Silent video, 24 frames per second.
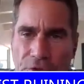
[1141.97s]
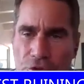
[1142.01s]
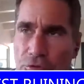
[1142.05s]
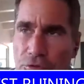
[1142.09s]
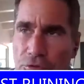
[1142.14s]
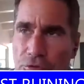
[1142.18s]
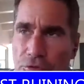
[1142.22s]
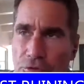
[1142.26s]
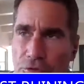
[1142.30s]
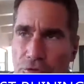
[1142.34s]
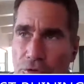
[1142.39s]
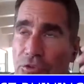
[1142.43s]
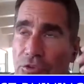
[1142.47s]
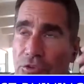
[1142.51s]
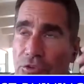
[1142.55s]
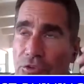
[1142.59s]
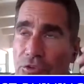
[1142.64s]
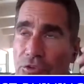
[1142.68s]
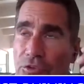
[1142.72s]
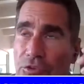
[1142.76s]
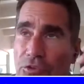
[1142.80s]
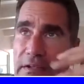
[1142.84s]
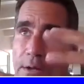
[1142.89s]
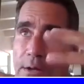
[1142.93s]
what this new
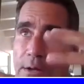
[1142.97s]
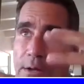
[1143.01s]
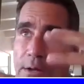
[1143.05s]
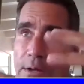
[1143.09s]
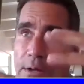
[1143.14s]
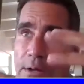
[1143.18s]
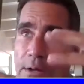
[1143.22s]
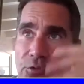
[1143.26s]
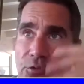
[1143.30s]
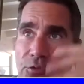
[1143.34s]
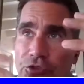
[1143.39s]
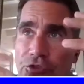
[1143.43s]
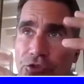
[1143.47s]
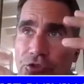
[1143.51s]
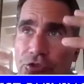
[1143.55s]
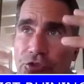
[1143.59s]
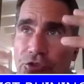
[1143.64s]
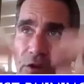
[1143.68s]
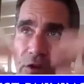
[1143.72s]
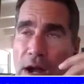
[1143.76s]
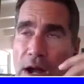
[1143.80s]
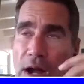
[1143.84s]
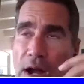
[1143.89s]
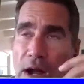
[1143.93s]
rule is that allows
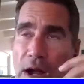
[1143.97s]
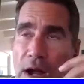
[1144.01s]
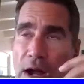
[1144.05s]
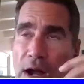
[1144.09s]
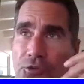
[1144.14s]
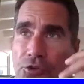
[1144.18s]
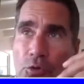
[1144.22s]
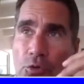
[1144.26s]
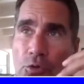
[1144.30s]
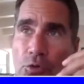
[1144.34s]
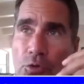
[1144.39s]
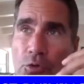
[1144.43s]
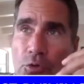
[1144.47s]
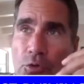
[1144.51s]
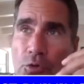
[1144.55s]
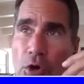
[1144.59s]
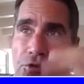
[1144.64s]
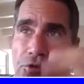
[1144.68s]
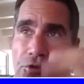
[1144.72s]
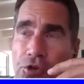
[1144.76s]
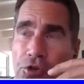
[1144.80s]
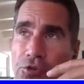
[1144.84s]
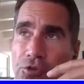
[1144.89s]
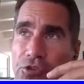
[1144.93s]
them just to
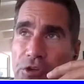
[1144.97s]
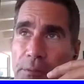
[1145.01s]
impromptu